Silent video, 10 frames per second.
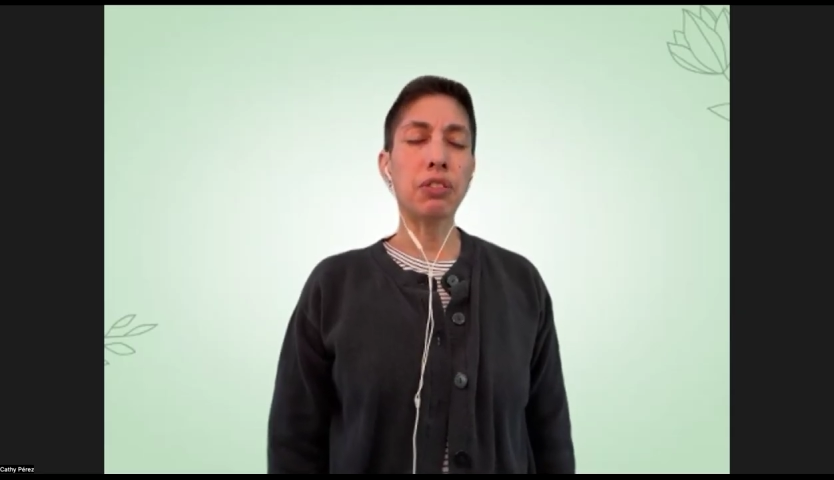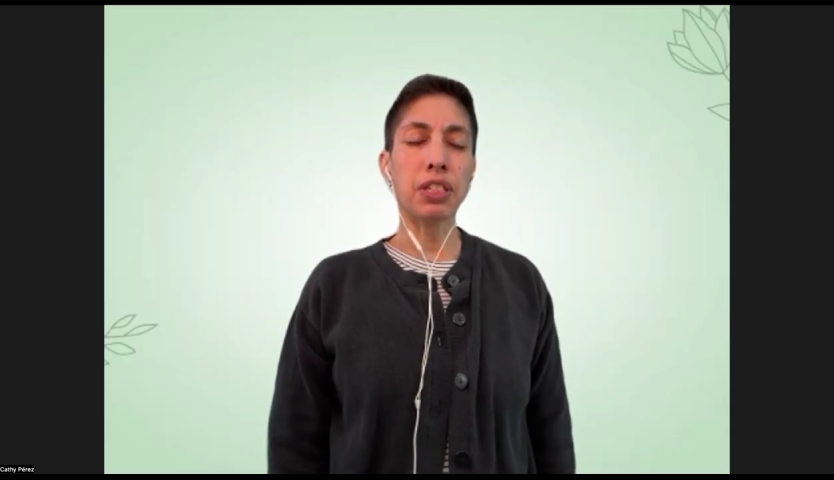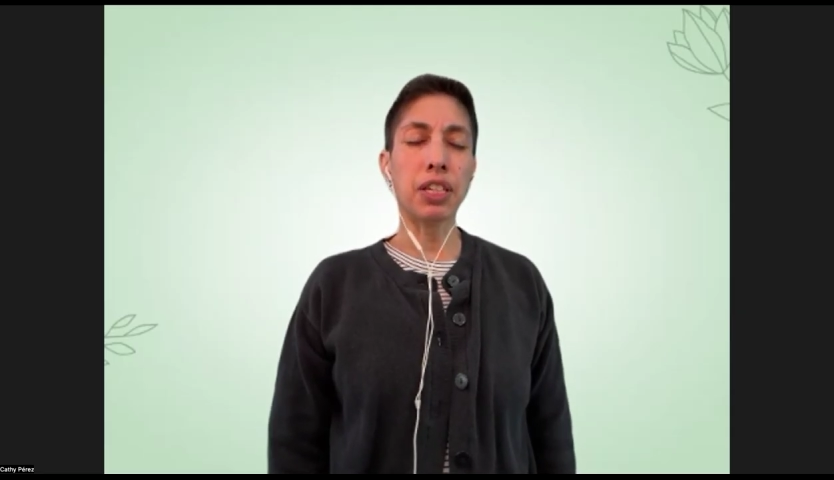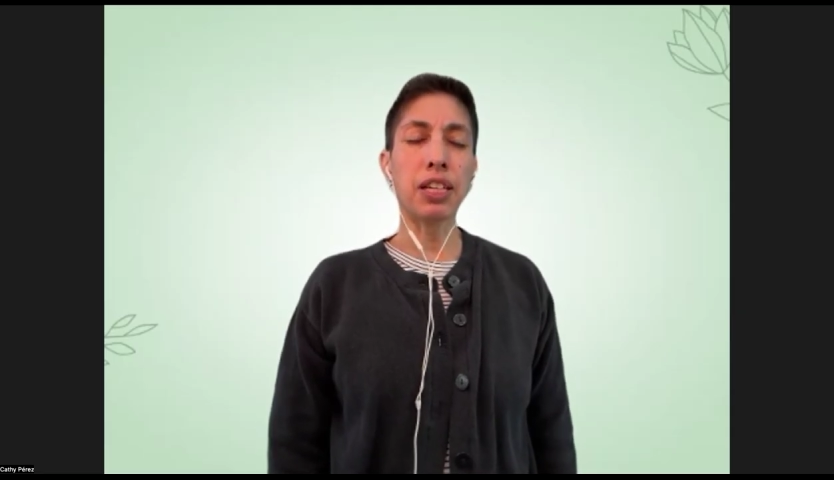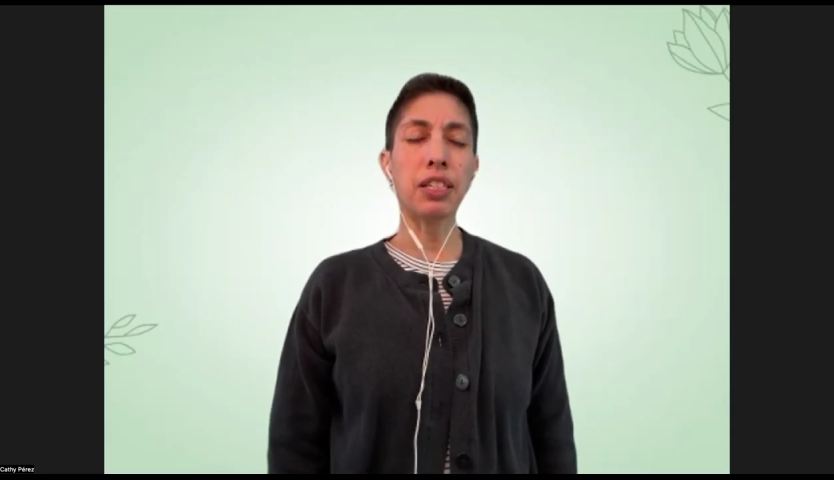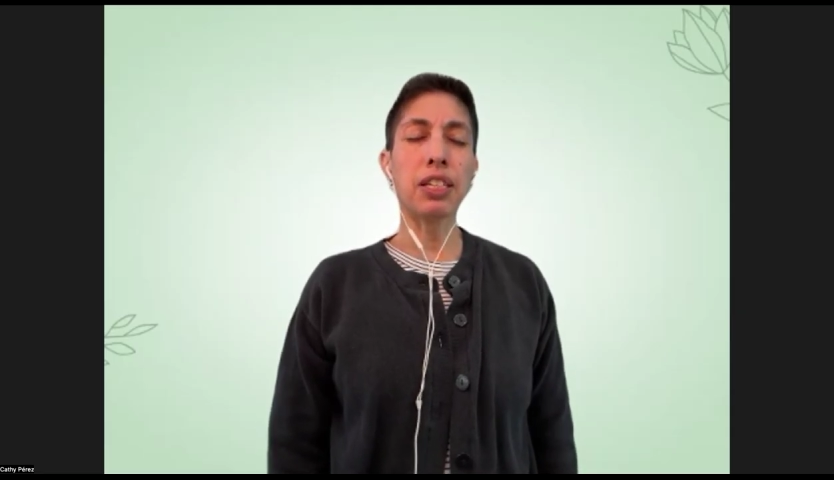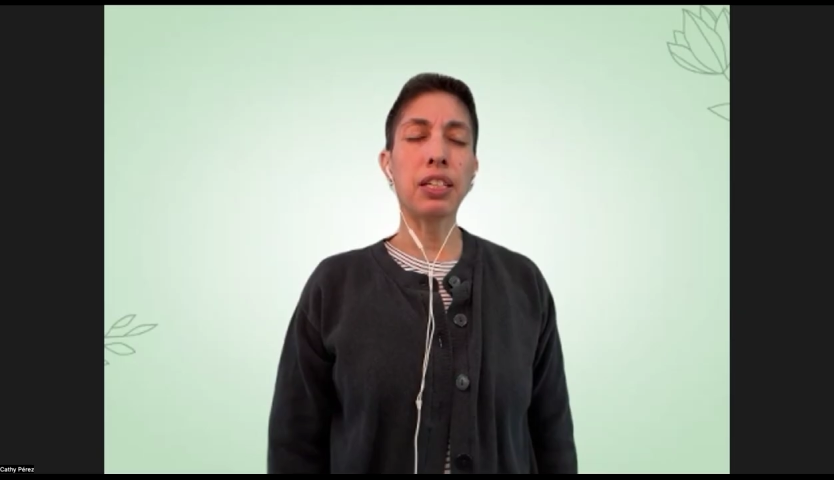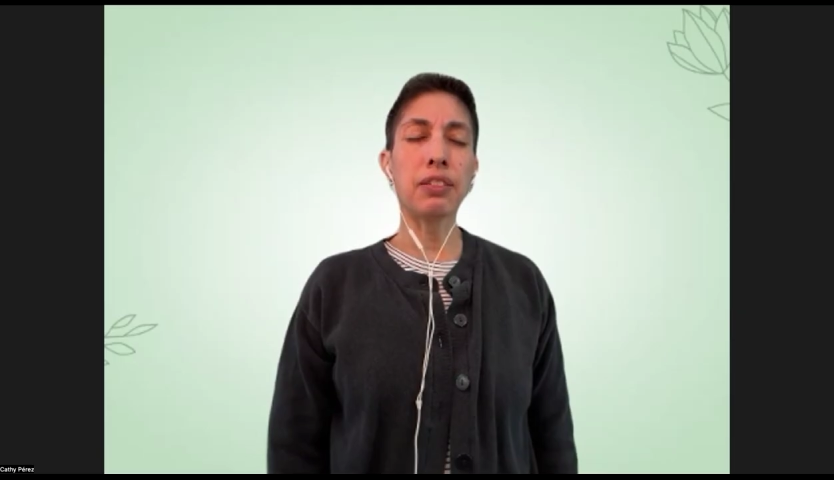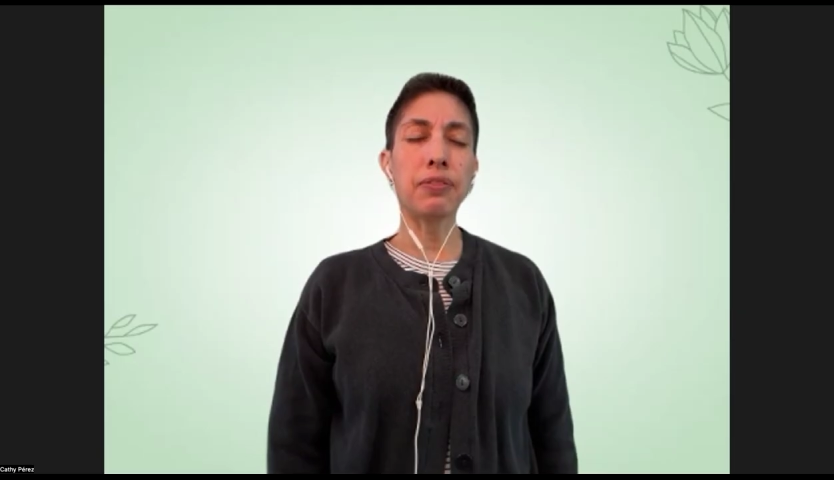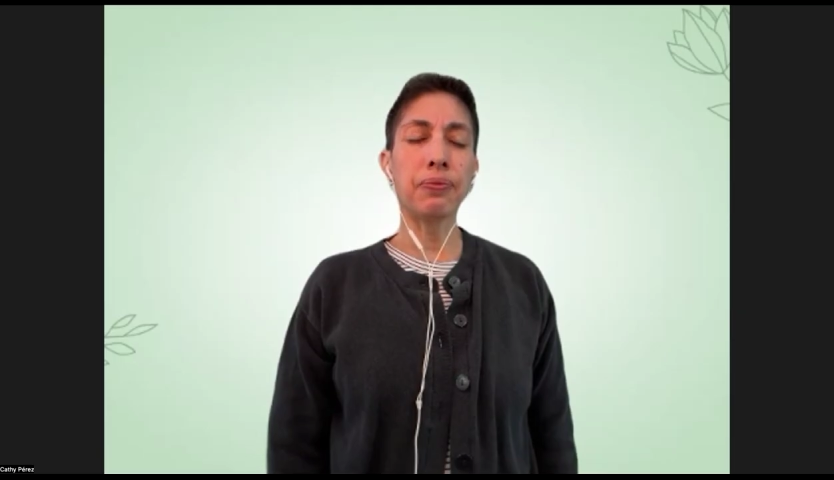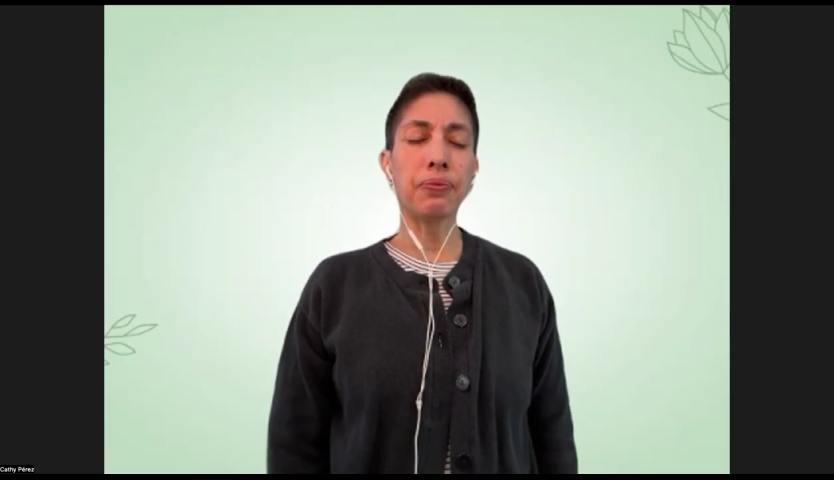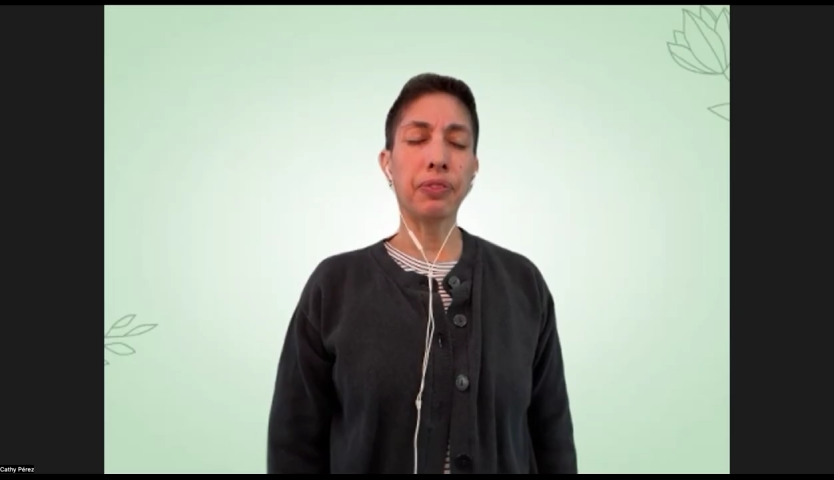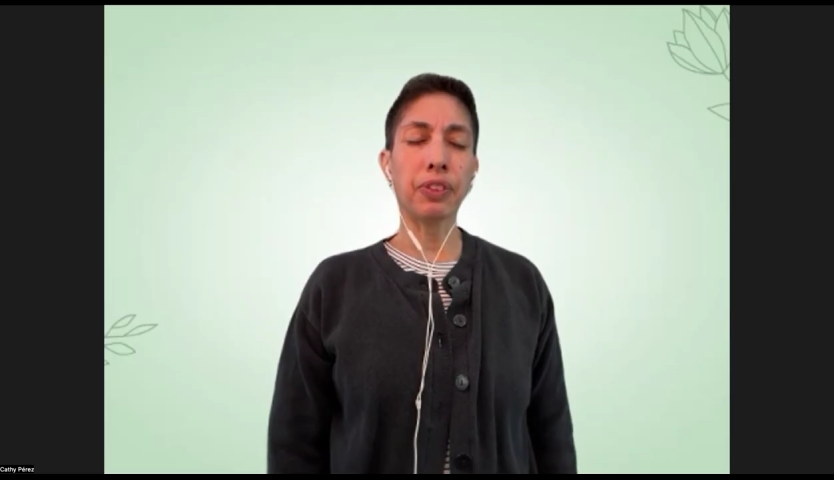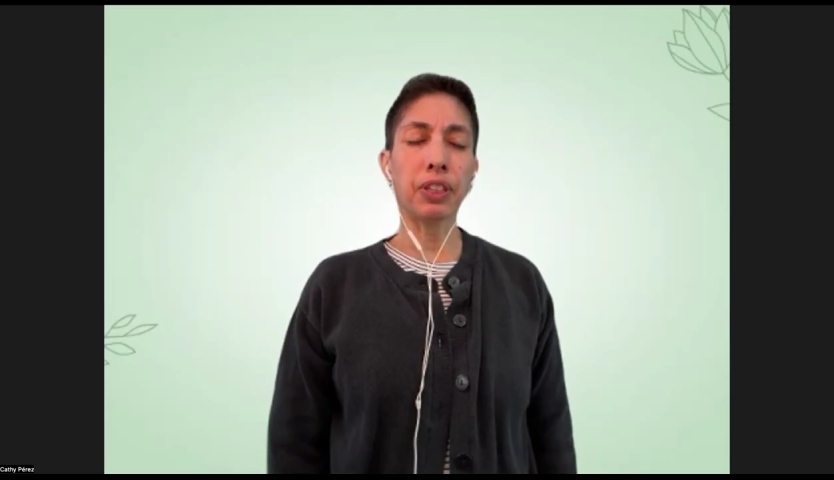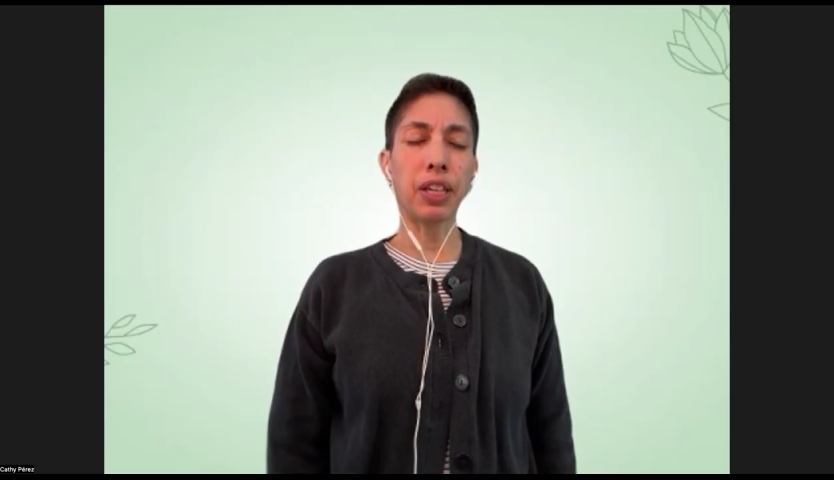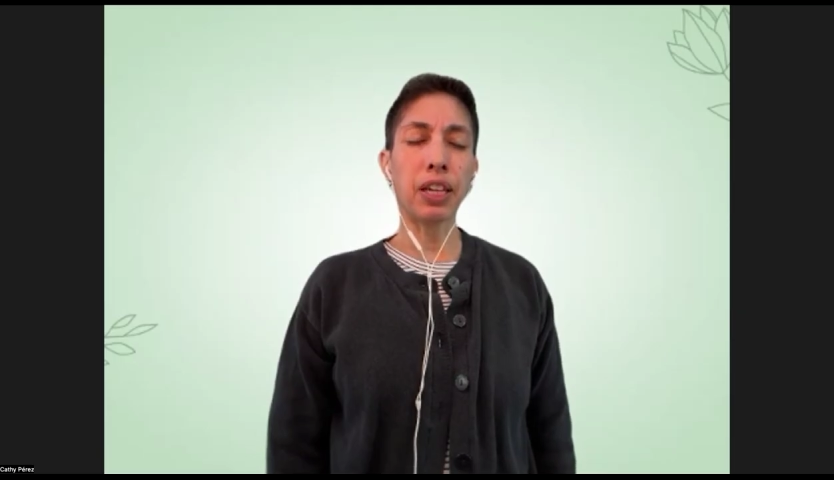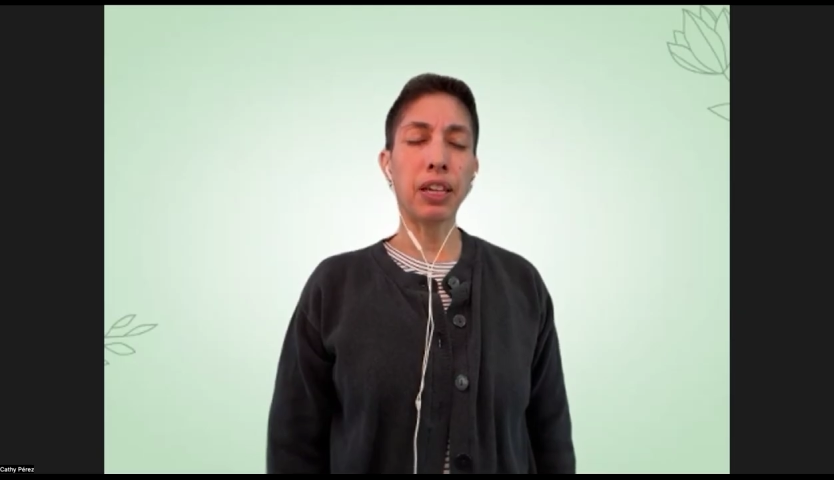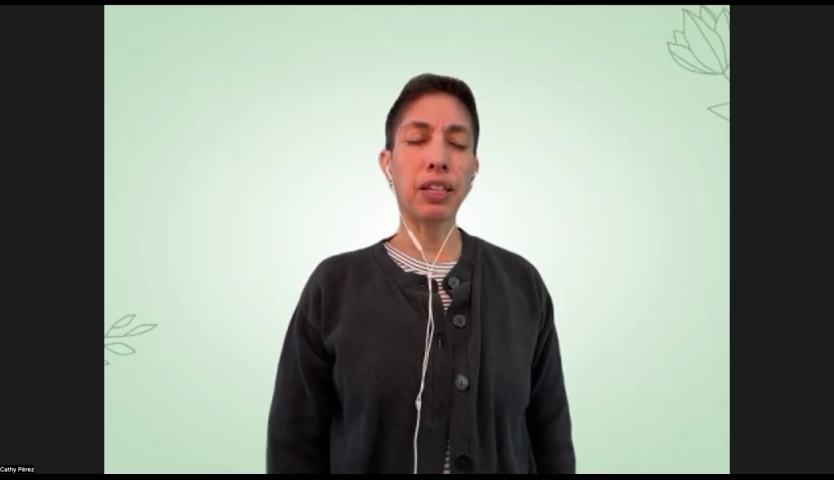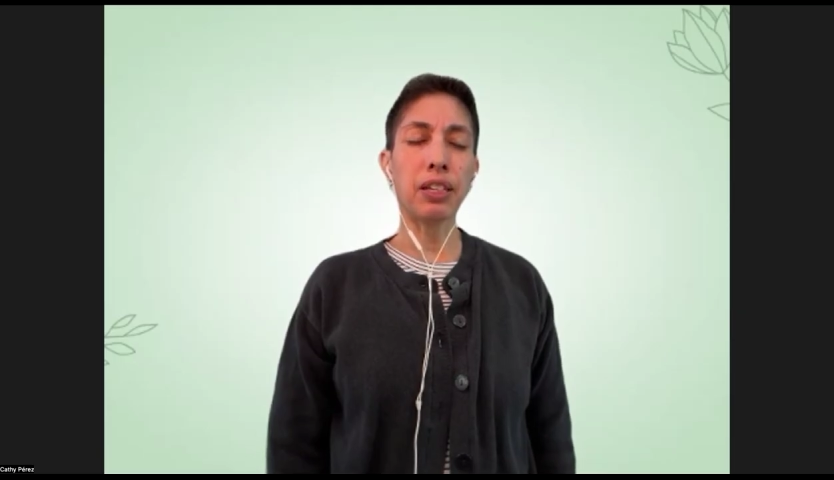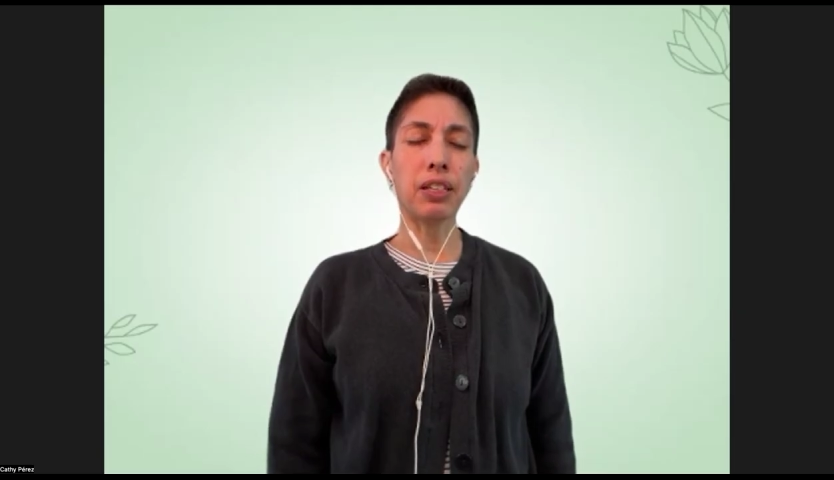standing, okay,